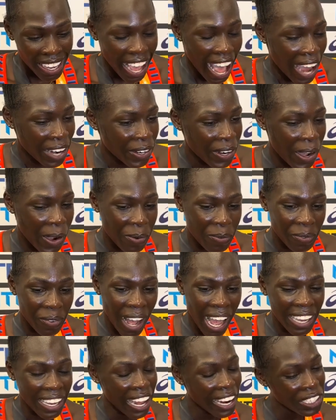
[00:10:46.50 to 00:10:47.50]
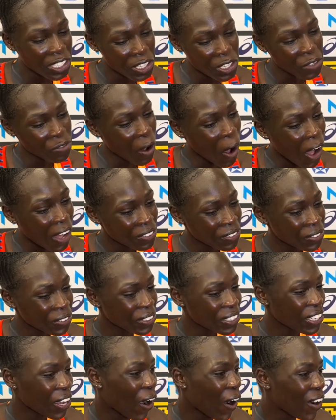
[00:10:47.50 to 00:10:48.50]
I don't know. I kind of just fought
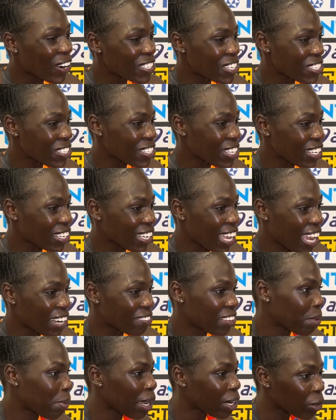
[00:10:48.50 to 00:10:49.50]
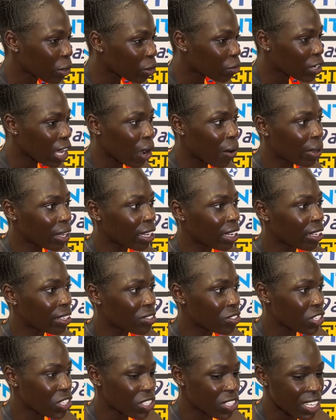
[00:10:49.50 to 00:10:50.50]
really hard just to kind of get my groove going
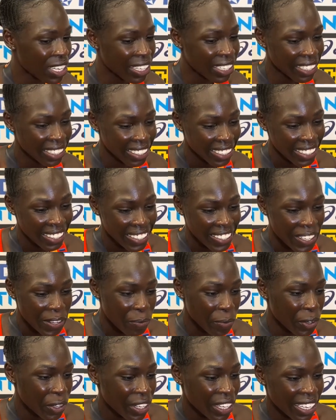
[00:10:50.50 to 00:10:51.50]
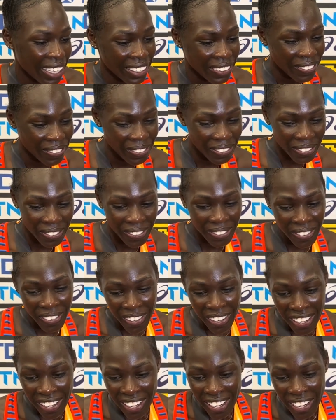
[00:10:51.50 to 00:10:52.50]
and just to really
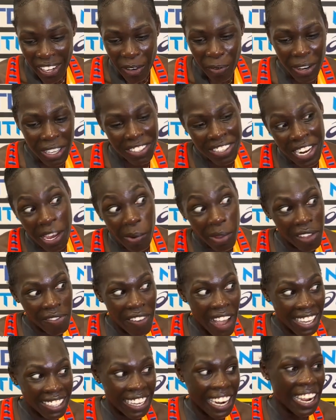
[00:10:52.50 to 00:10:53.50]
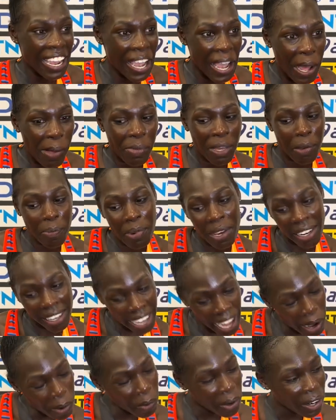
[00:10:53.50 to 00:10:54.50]
resonate with the fact that I am competing
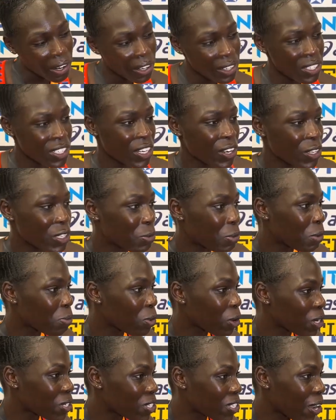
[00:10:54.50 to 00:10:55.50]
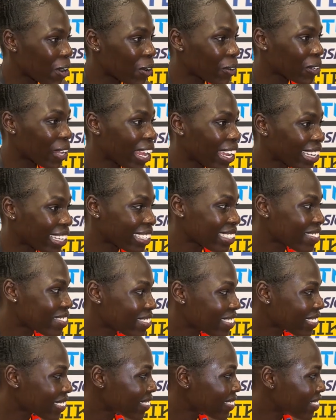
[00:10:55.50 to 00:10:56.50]
at Worlds. You know, it's been more so like,
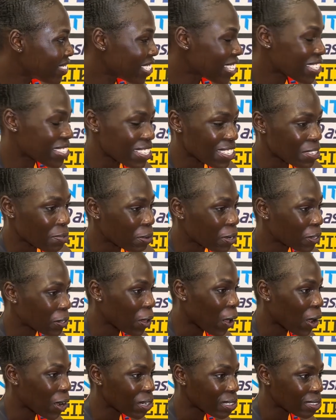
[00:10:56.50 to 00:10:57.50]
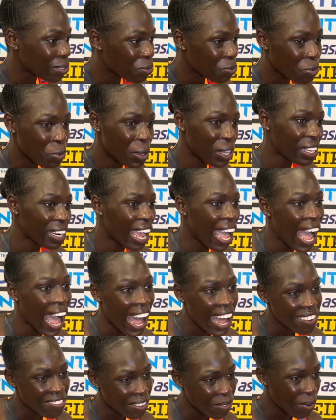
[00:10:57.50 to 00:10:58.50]
geez, it's been a long week and a
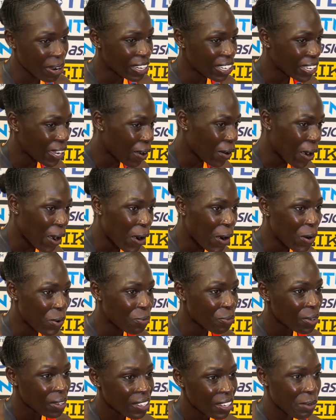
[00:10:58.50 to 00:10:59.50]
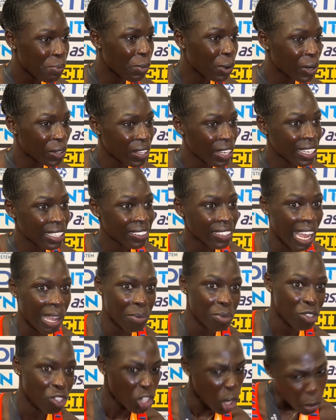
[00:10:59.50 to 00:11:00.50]
half. I'm ready to go home. More than I'm
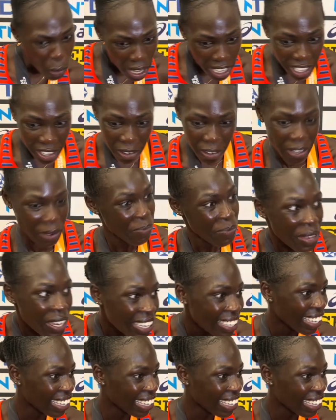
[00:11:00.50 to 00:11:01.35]
so ready to compete.